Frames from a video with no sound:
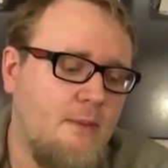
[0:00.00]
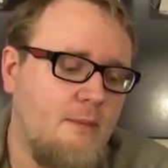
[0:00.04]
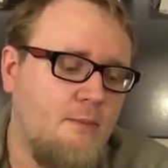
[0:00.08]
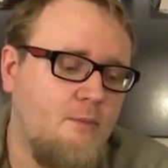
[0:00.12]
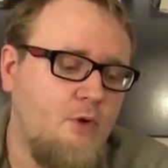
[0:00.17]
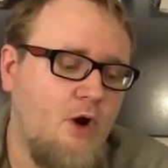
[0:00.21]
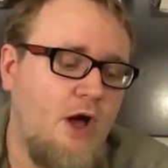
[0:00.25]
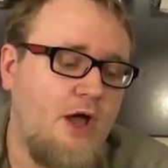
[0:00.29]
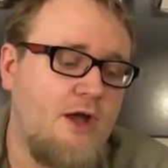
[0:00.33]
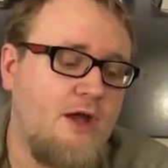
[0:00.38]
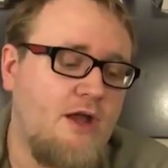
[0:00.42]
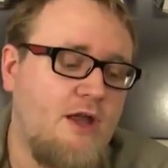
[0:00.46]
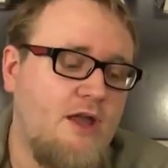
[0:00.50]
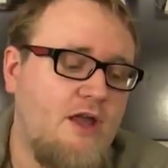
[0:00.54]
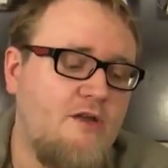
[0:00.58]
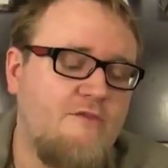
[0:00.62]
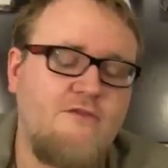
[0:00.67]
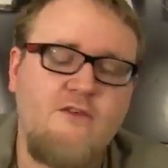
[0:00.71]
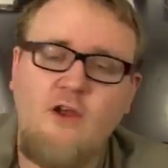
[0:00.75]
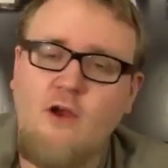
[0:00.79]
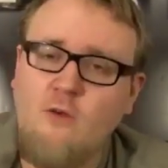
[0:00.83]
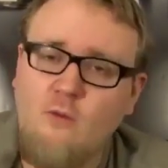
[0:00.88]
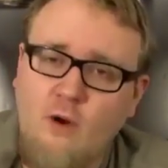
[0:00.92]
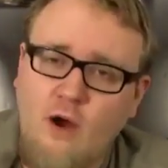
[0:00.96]
But
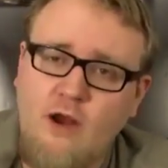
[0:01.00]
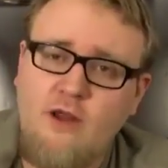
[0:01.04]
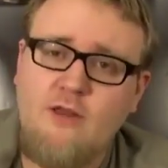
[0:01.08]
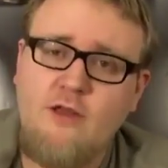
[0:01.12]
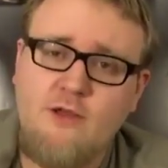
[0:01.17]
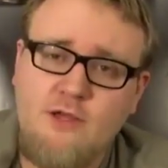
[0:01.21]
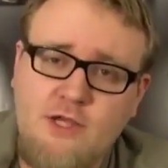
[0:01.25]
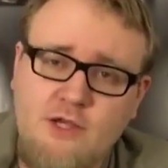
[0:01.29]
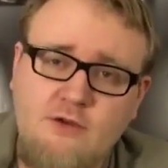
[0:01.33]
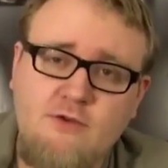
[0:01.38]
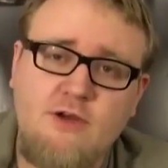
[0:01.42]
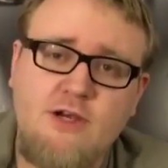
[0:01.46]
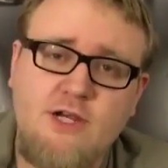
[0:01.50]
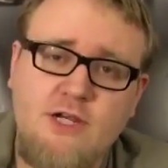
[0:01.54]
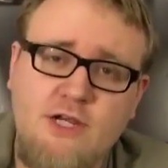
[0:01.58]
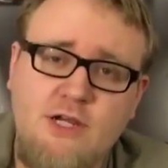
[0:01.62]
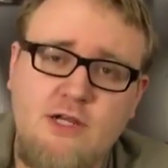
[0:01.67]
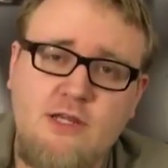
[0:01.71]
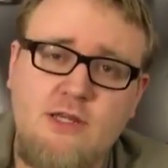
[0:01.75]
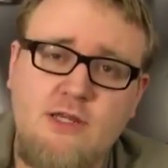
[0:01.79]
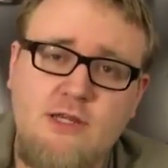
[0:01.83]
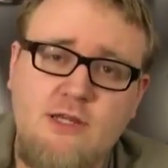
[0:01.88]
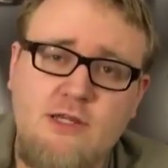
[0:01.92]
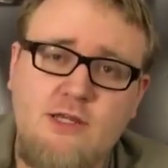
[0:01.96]
if you're one of those
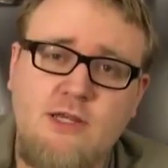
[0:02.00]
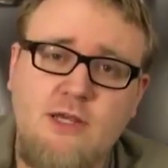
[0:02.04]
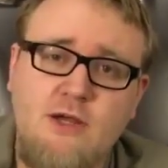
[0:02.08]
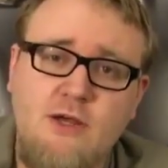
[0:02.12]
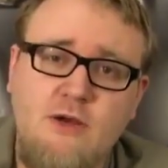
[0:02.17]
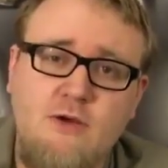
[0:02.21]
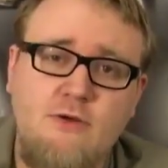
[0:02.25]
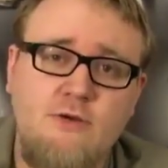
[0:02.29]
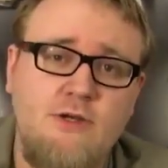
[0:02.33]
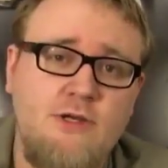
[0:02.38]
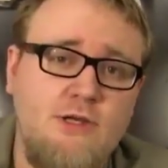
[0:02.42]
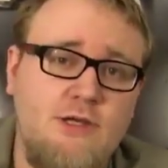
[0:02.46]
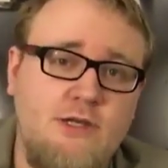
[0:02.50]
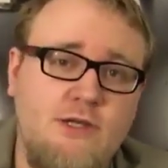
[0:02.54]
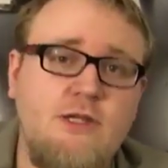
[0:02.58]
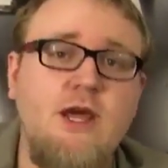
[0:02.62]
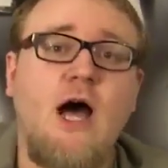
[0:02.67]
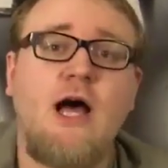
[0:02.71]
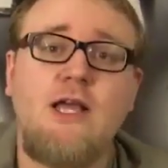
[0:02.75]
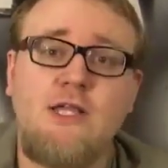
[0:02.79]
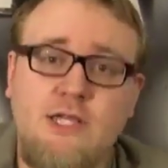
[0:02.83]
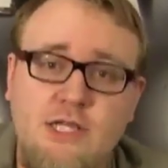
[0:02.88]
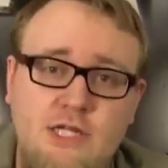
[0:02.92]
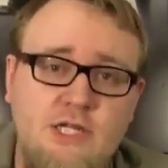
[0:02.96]
Christians who
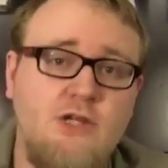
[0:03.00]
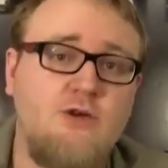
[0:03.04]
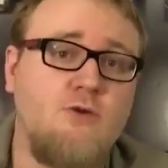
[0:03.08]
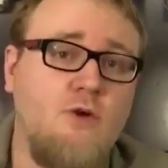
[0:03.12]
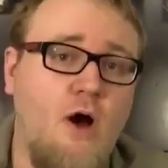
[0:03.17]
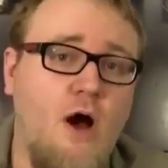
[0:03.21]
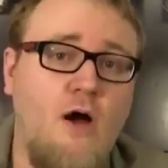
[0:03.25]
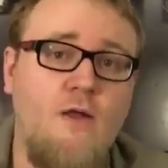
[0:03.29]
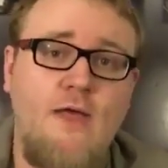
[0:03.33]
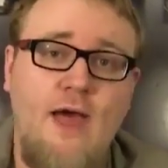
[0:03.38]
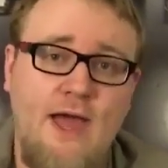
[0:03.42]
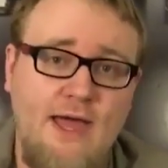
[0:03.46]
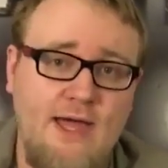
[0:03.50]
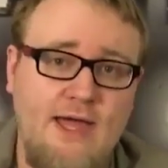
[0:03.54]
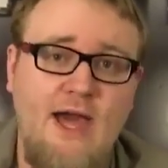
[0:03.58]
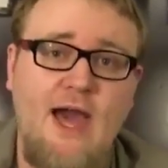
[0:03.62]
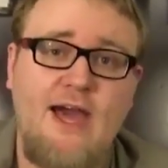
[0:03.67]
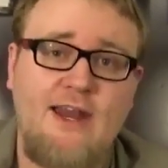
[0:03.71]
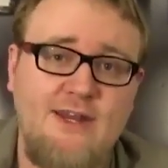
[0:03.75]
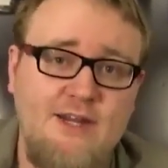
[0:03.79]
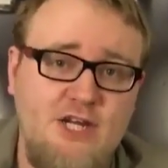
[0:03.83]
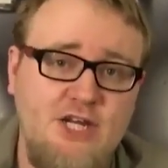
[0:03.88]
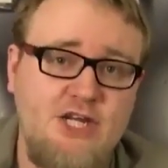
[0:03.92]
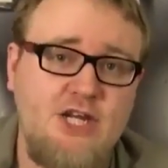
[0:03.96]
does do all that
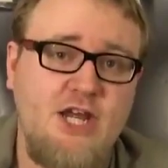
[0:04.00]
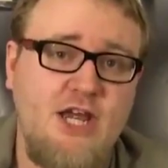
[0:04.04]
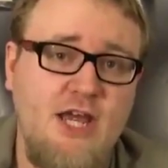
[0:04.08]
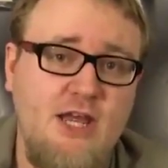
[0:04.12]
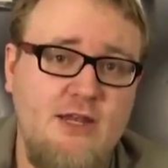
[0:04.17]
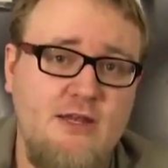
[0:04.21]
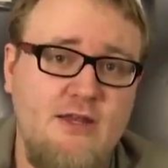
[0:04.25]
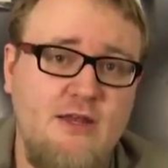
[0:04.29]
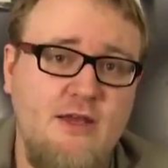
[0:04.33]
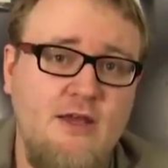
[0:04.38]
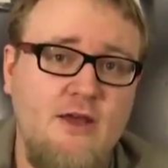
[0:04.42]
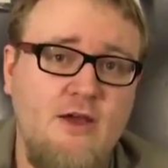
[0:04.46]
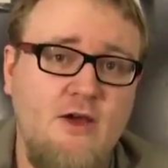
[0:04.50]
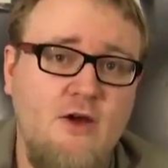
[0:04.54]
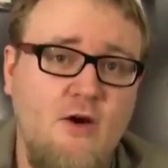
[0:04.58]
kind of shit,